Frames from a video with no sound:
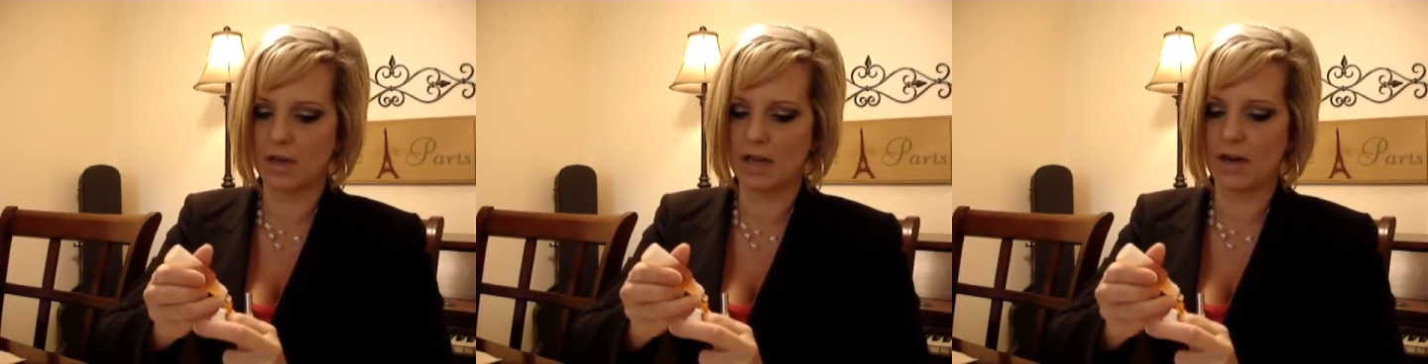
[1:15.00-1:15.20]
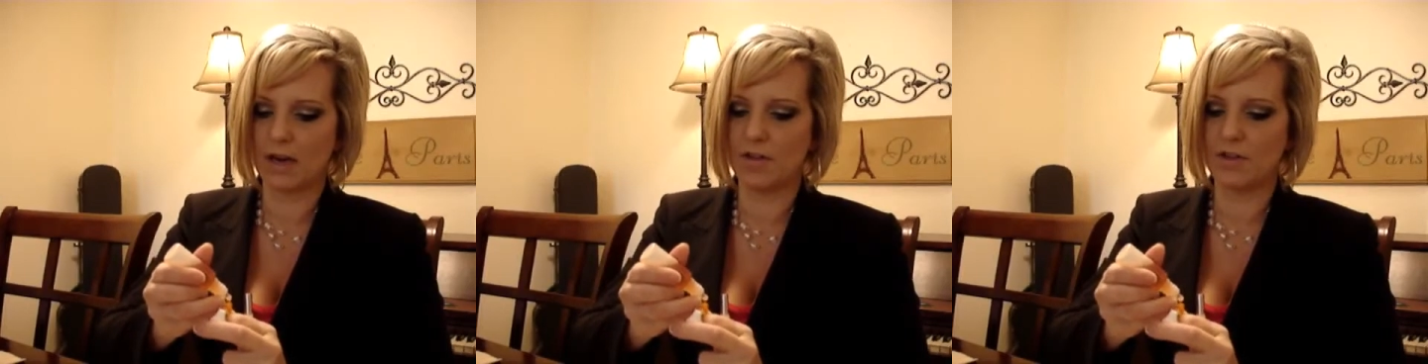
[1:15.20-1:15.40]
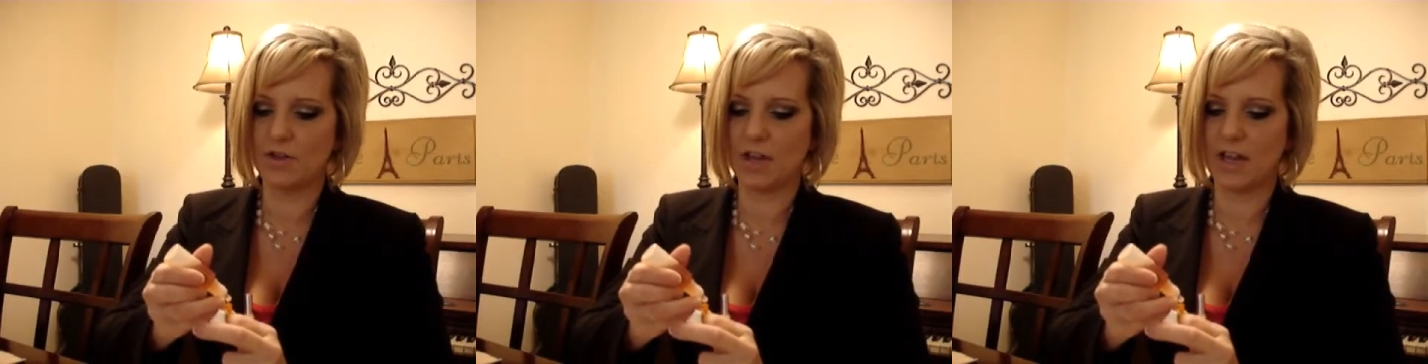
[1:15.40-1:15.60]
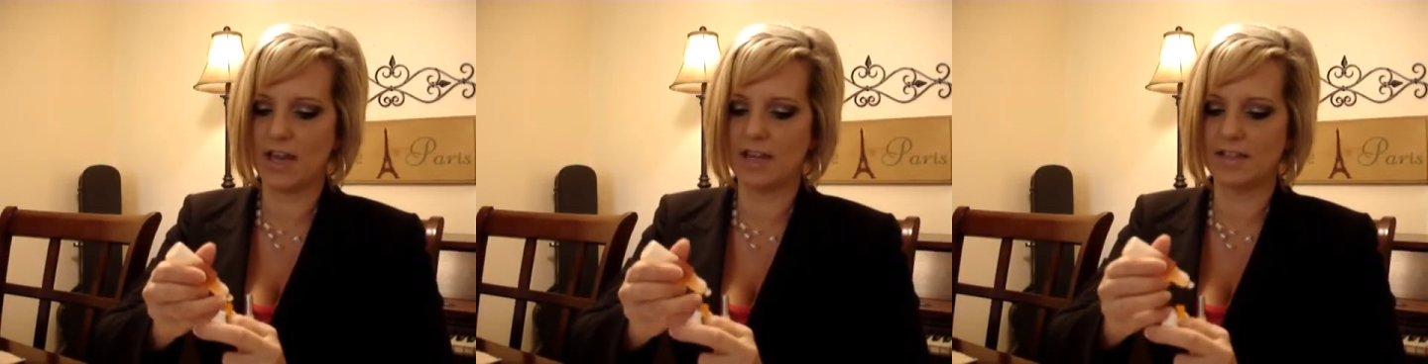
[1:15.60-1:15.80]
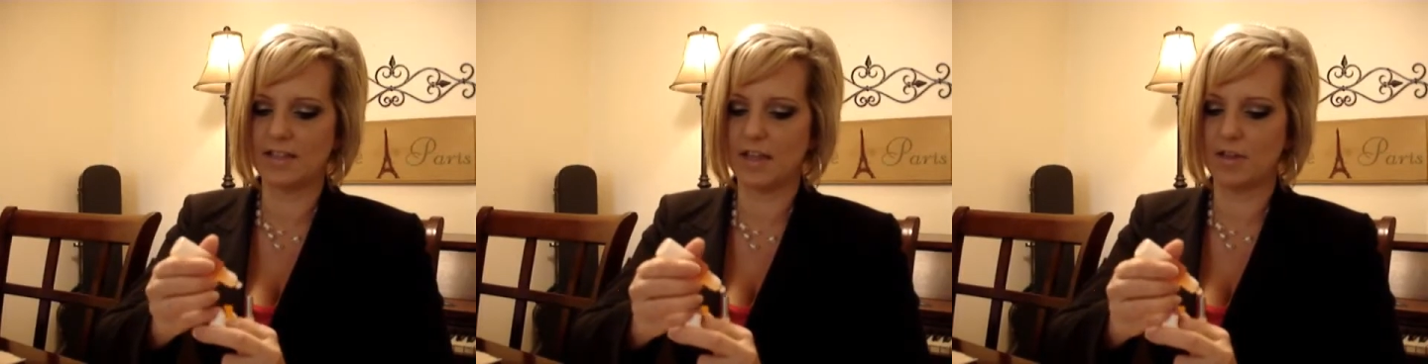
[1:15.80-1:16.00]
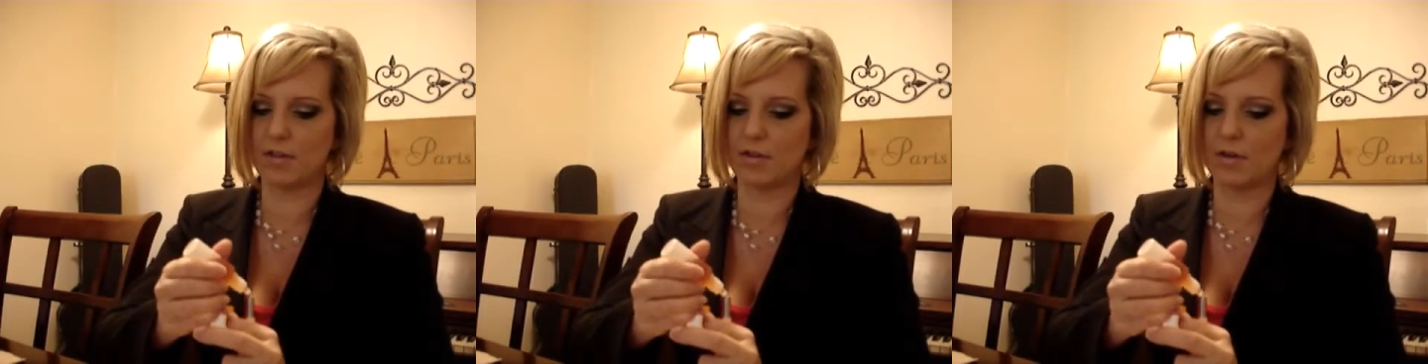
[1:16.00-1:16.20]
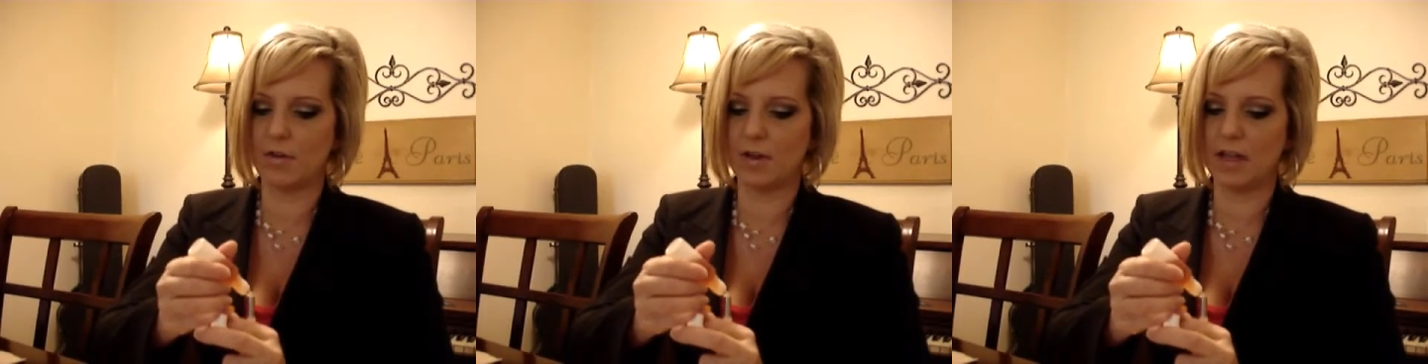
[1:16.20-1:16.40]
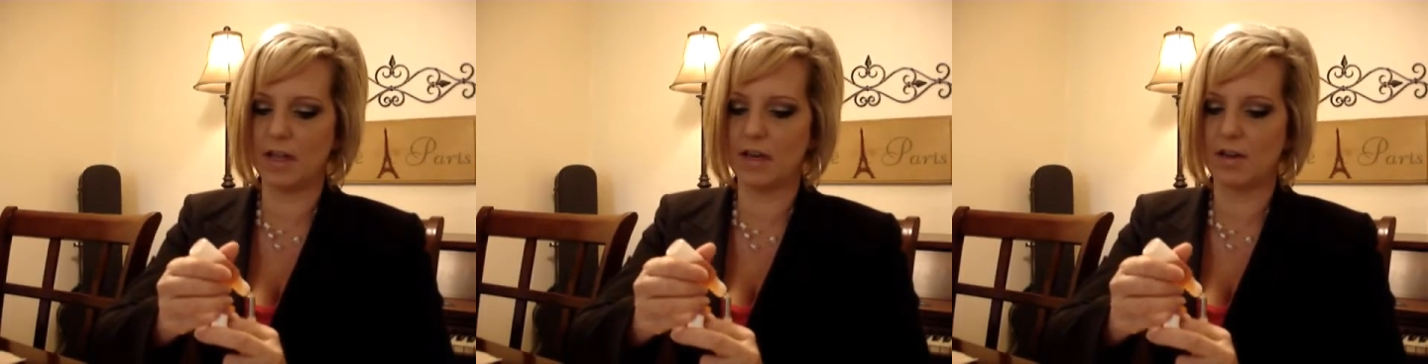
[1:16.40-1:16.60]
Now, I know that you can't see
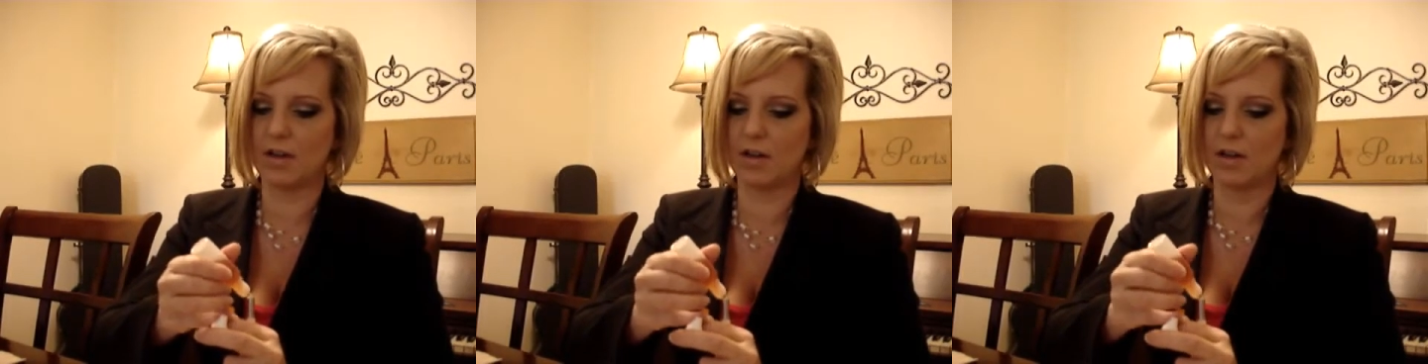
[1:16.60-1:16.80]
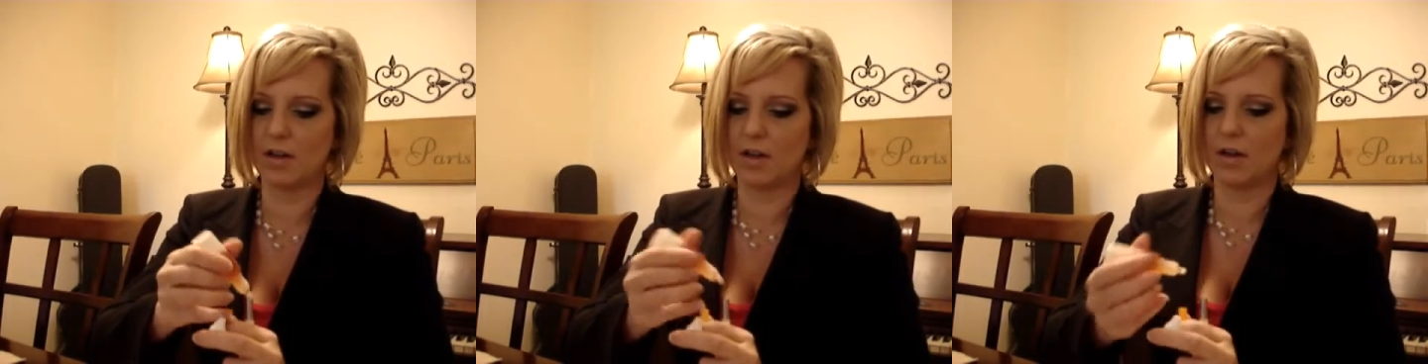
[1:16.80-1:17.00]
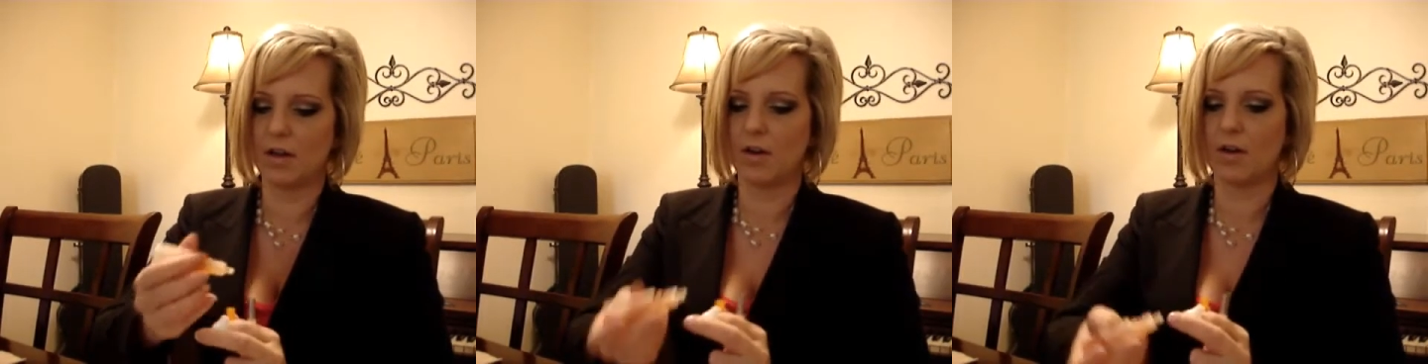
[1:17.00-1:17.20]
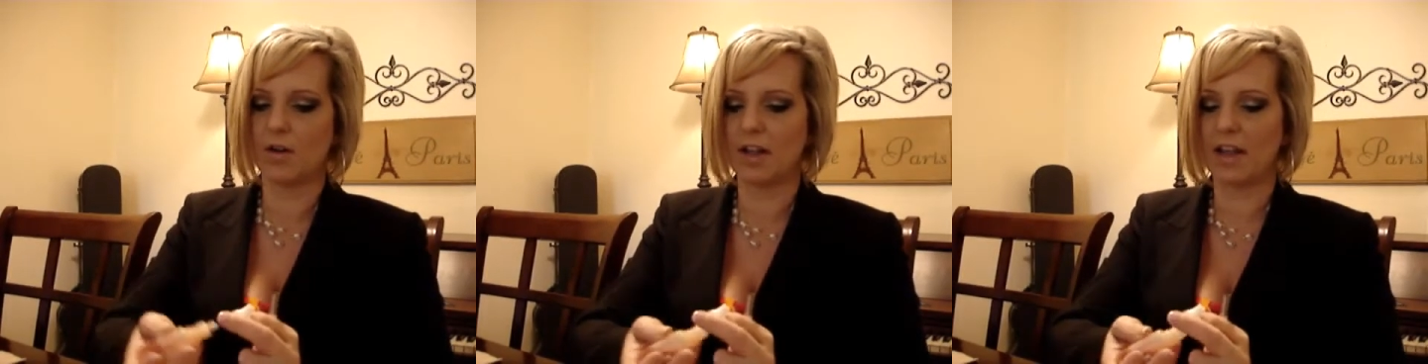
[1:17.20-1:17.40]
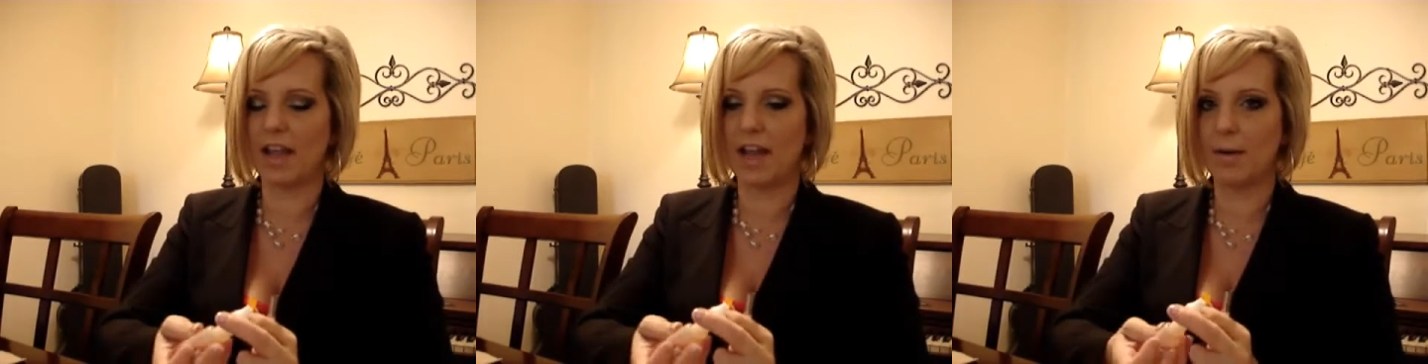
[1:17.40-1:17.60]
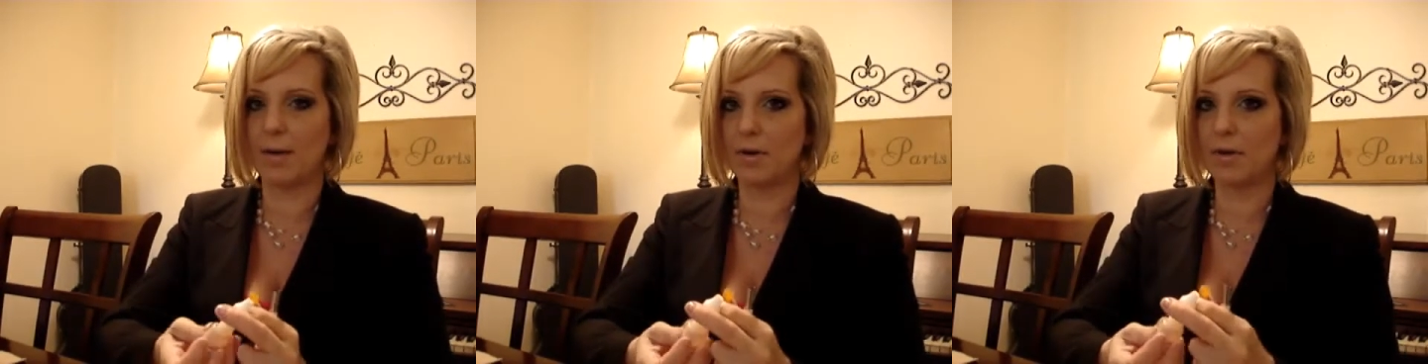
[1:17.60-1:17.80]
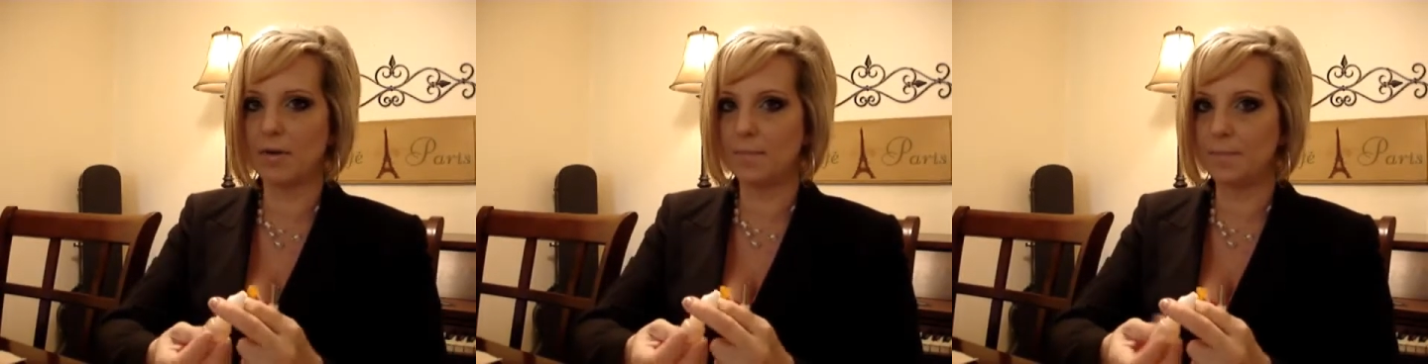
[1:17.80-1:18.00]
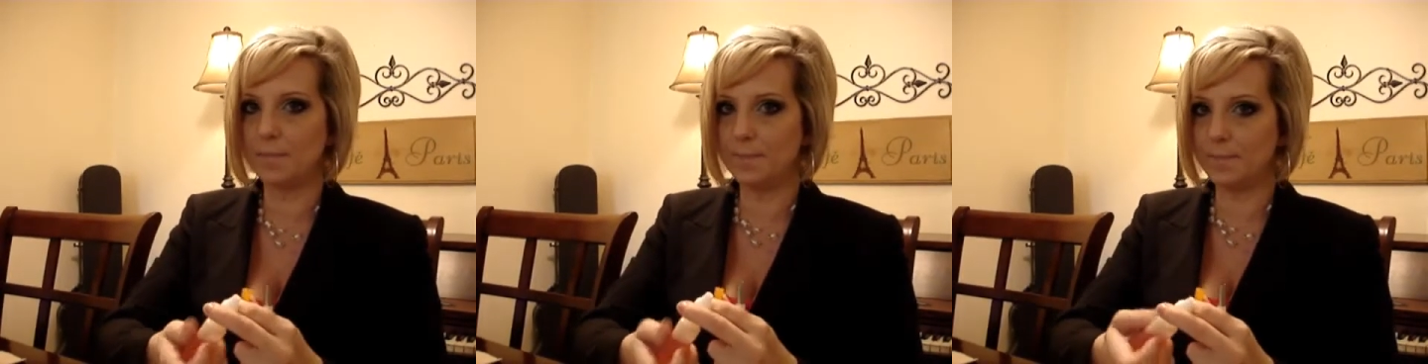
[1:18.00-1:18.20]
throat hit on a
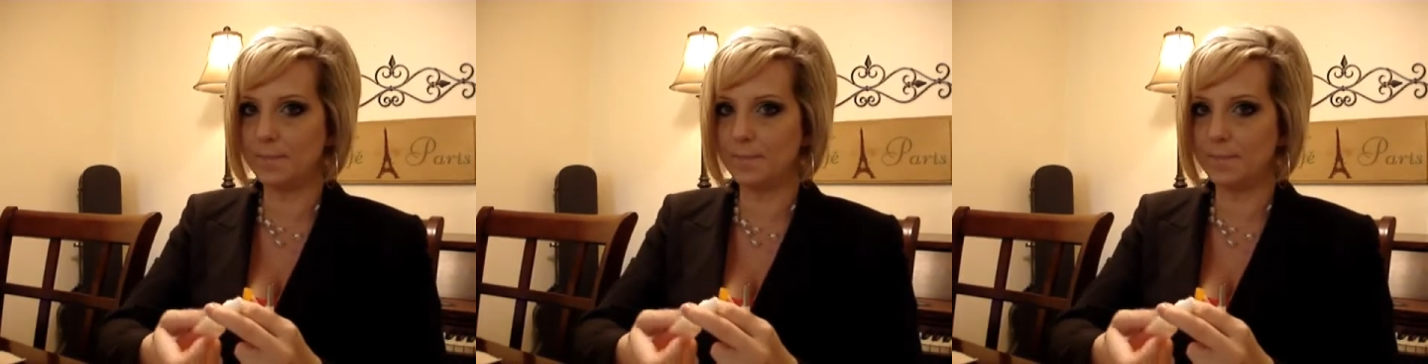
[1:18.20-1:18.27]
camera.